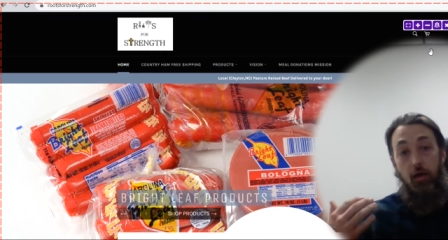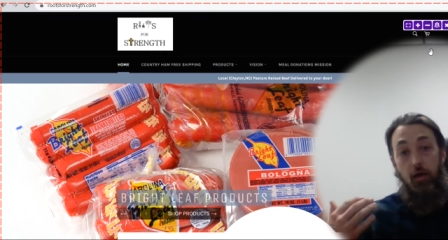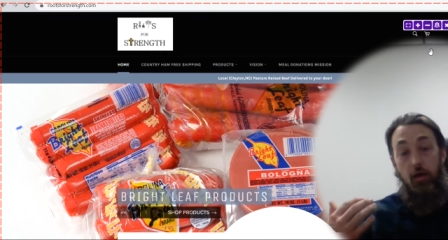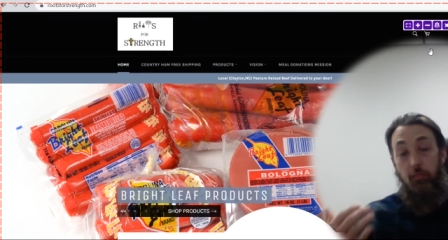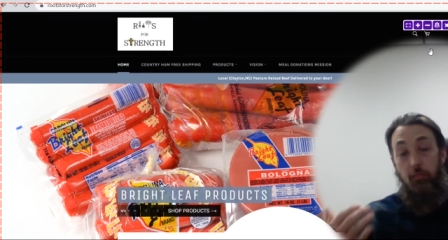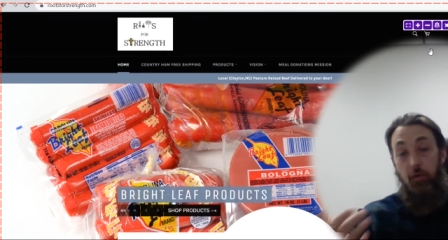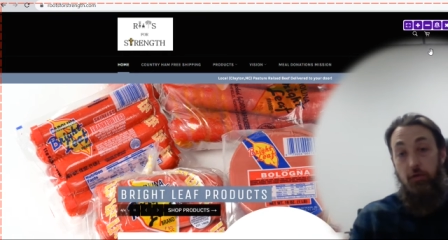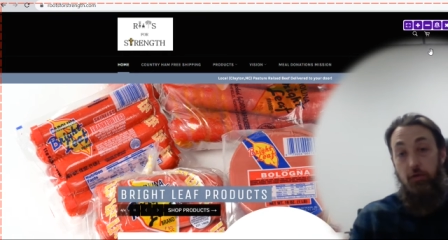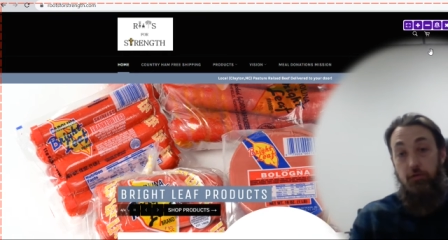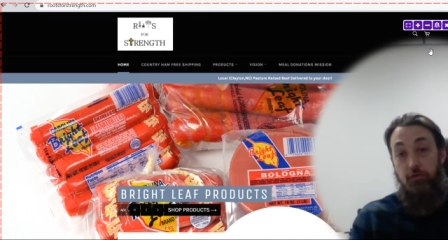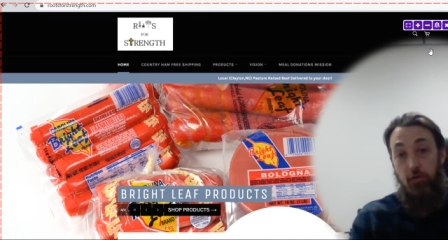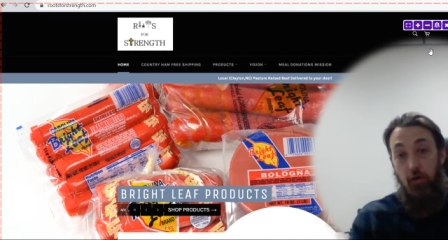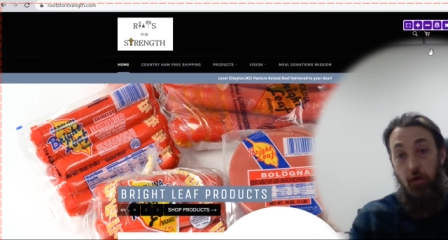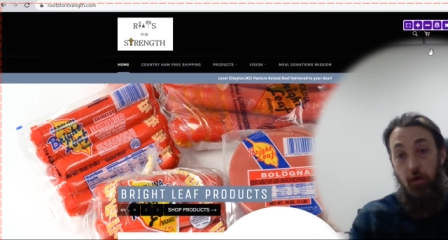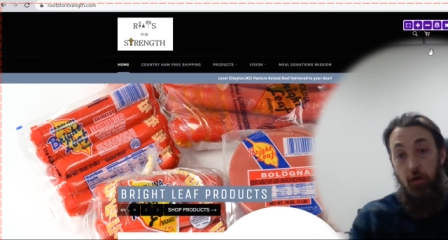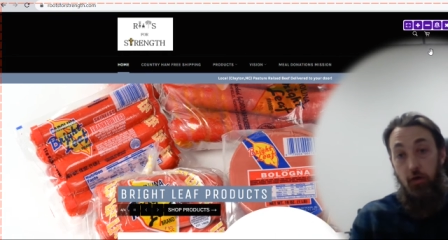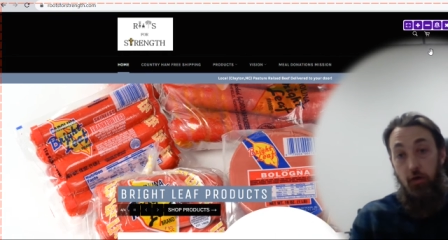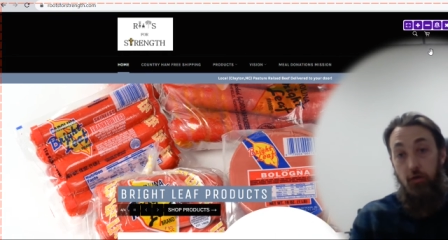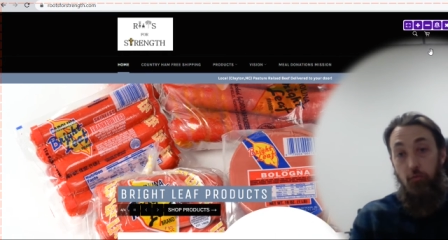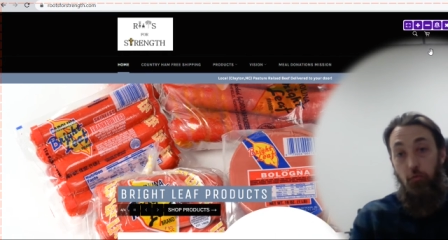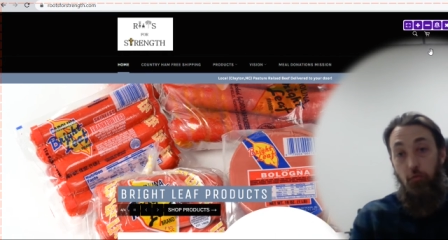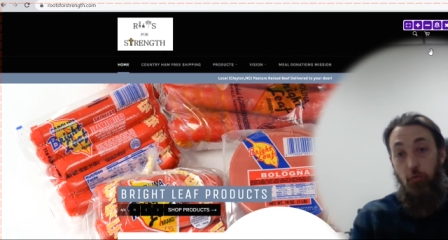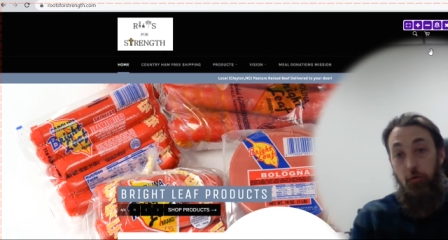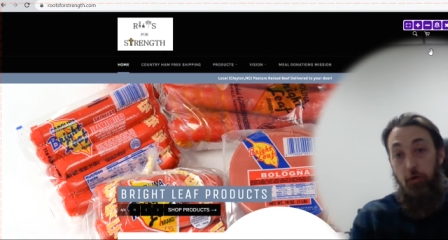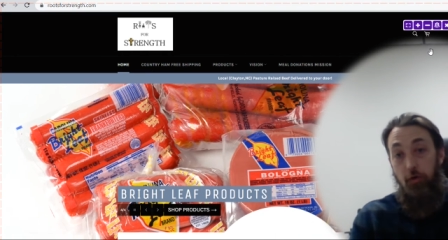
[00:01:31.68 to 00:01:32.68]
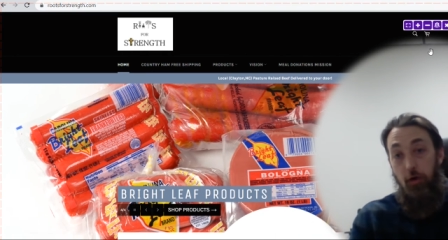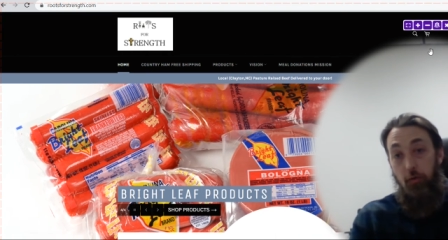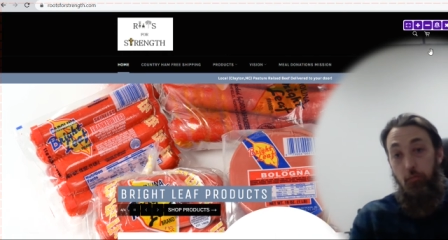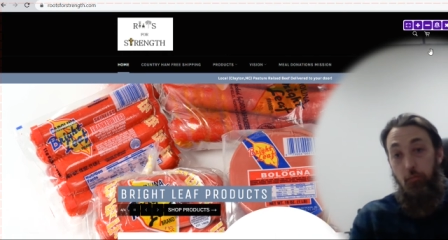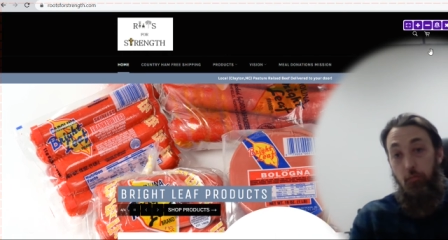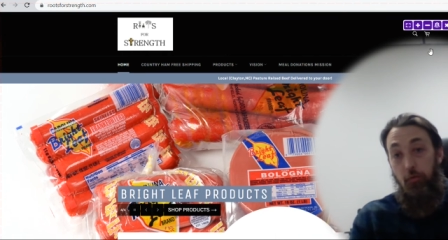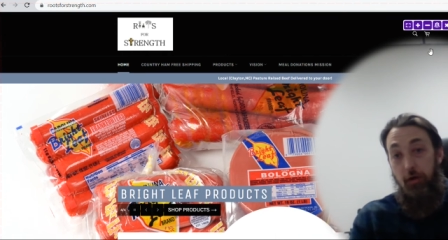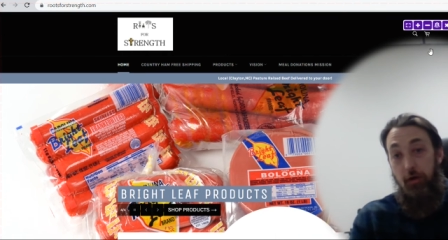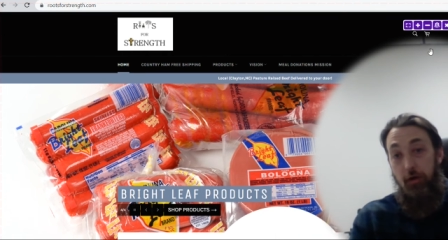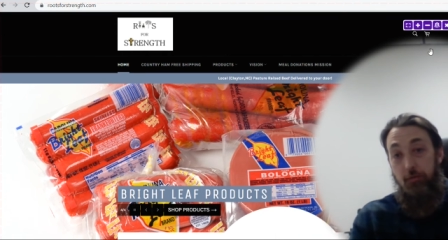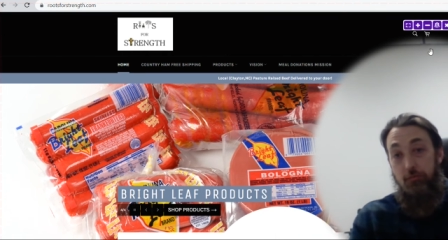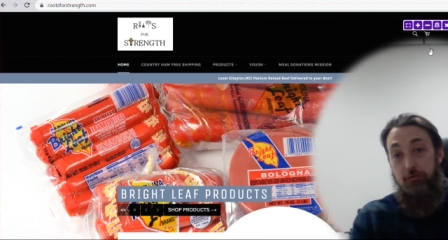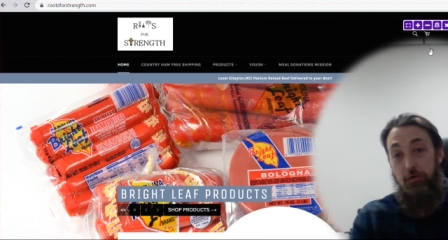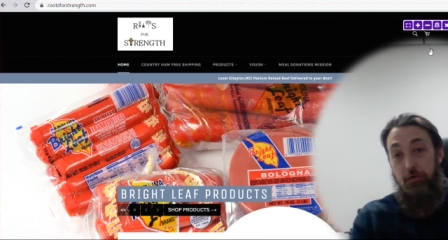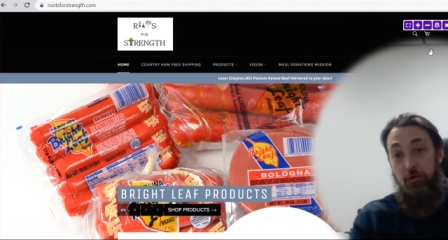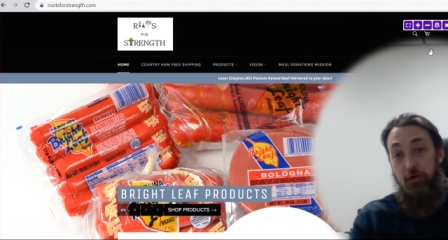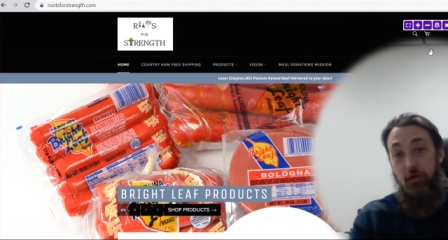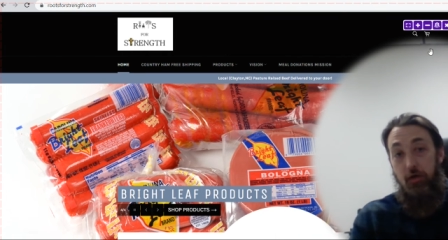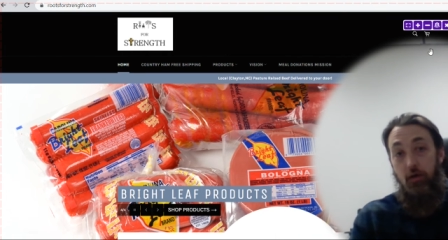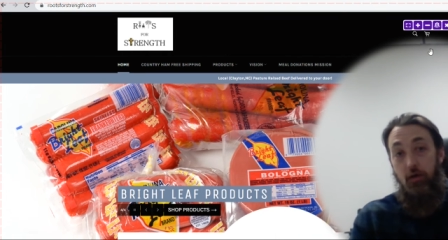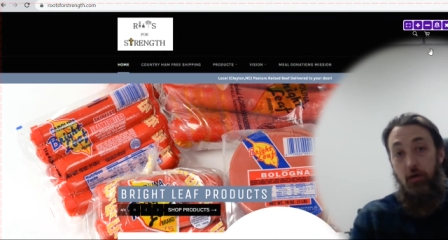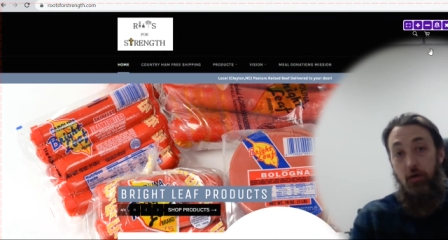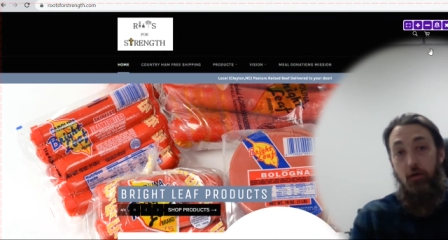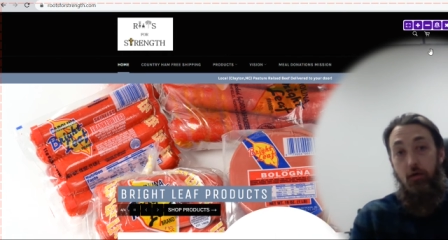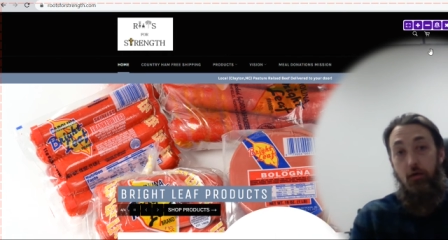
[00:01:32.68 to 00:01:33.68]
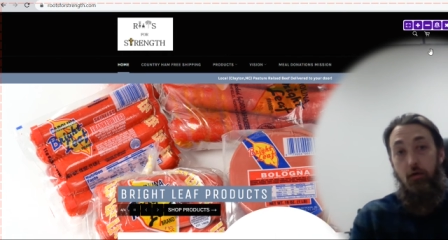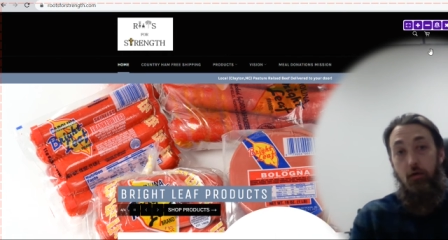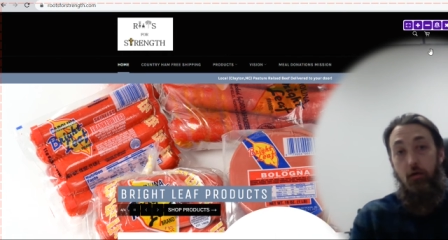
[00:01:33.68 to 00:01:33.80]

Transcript: and my son will come bring them to you.